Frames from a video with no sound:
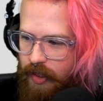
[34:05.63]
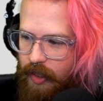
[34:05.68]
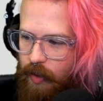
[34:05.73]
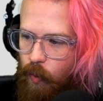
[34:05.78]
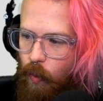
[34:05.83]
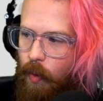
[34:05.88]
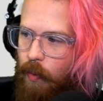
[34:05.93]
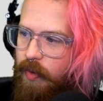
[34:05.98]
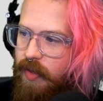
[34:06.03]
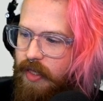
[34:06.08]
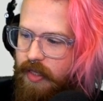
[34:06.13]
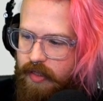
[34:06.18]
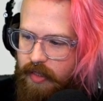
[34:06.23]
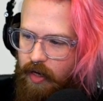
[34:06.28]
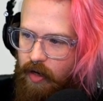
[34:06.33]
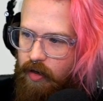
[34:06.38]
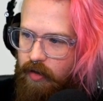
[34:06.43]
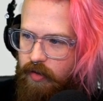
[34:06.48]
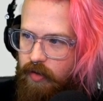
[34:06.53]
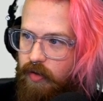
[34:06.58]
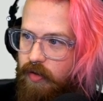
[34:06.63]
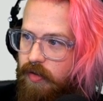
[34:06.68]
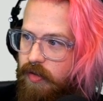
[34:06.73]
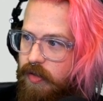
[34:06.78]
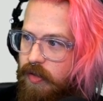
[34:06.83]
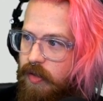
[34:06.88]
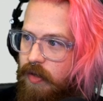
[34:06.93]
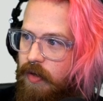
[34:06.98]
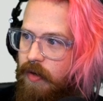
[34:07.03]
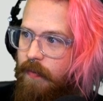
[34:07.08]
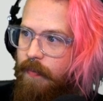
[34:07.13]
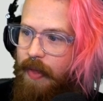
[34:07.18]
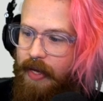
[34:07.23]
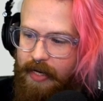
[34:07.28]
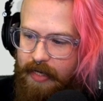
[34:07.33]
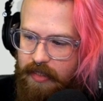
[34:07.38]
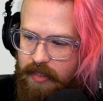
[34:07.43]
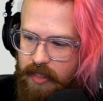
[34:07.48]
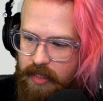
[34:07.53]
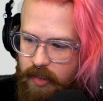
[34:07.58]
Like, what would these characters, I
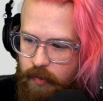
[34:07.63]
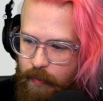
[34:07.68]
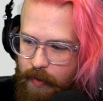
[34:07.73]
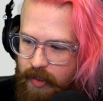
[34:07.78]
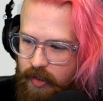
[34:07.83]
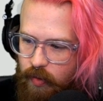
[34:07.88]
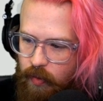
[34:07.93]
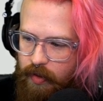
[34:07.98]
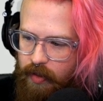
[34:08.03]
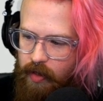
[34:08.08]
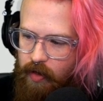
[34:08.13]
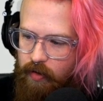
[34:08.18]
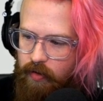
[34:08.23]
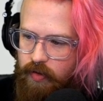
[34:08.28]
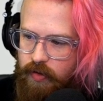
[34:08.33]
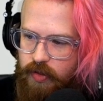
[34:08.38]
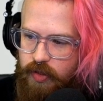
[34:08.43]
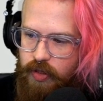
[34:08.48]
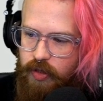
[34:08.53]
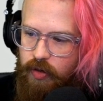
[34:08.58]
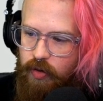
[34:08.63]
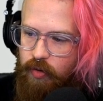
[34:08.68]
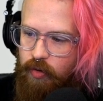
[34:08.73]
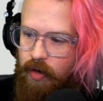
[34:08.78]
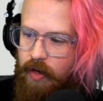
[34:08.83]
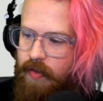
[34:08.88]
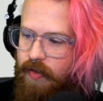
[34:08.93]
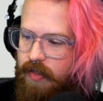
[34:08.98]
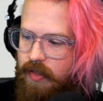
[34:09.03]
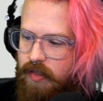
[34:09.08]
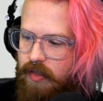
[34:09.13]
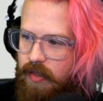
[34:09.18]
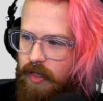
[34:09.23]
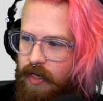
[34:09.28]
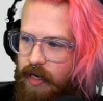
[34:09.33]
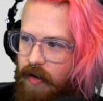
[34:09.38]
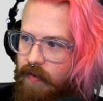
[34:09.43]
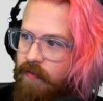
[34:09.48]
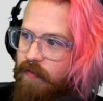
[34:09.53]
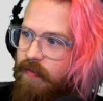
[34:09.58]
guess this speaks to what the characters do. And this is
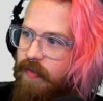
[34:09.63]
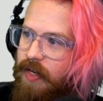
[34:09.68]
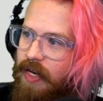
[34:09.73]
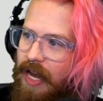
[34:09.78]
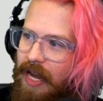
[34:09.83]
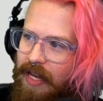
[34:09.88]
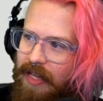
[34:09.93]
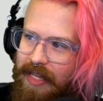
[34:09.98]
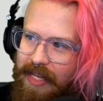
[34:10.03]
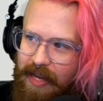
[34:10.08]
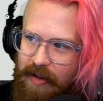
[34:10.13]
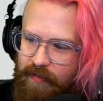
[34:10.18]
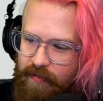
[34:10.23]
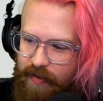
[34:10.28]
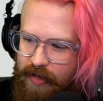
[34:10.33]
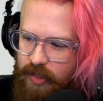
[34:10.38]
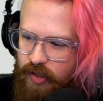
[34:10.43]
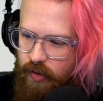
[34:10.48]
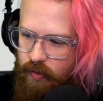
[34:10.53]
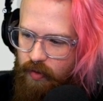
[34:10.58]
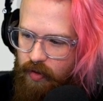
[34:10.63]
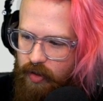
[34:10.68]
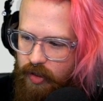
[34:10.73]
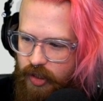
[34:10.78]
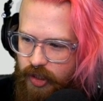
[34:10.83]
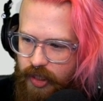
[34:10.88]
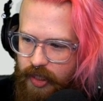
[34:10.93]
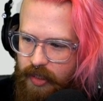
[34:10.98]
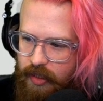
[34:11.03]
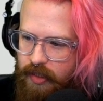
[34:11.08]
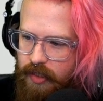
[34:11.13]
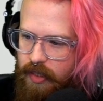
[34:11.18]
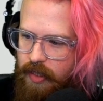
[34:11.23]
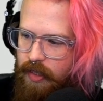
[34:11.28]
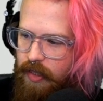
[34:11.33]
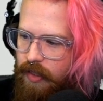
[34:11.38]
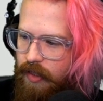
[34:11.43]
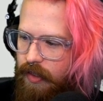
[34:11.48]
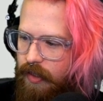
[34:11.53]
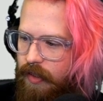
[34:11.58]
like adventurer shit
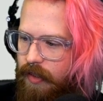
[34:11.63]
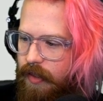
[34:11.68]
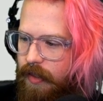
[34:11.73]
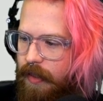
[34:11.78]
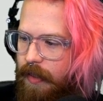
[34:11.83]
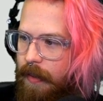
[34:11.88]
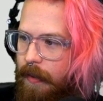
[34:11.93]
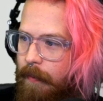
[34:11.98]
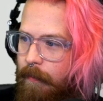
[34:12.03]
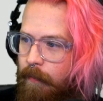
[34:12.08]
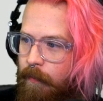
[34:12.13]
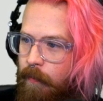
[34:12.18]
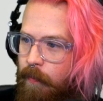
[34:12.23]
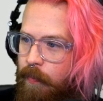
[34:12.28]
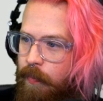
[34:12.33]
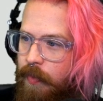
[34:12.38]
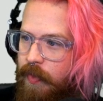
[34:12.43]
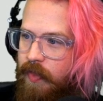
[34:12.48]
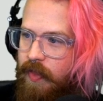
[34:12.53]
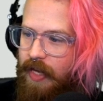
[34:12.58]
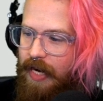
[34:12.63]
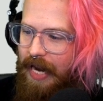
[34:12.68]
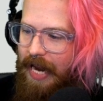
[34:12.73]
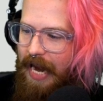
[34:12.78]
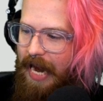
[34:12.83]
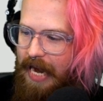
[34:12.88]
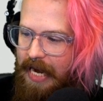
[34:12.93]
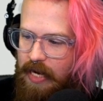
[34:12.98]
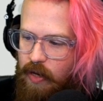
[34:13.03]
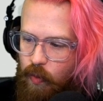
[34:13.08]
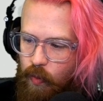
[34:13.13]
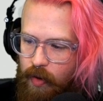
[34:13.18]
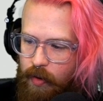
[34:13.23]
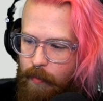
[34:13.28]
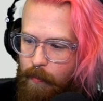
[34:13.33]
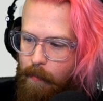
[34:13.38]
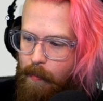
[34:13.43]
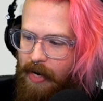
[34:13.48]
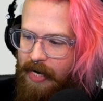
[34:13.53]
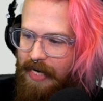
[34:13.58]
that anyone
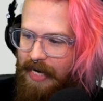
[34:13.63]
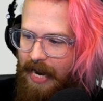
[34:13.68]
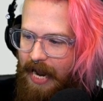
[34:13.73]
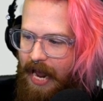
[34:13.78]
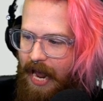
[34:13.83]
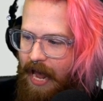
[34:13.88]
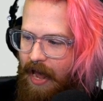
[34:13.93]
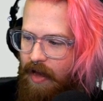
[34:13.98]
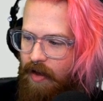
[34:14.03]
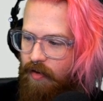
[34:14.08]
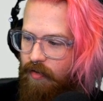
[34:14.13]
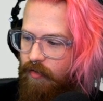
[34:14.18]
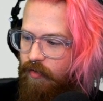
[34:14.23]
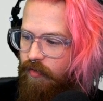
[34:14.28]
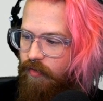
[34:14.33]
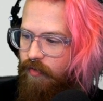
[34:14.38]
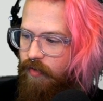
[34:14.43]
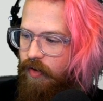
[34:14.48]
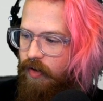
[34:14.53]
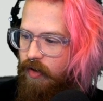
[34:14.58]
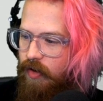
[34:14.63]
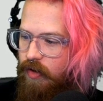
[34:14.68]
might have.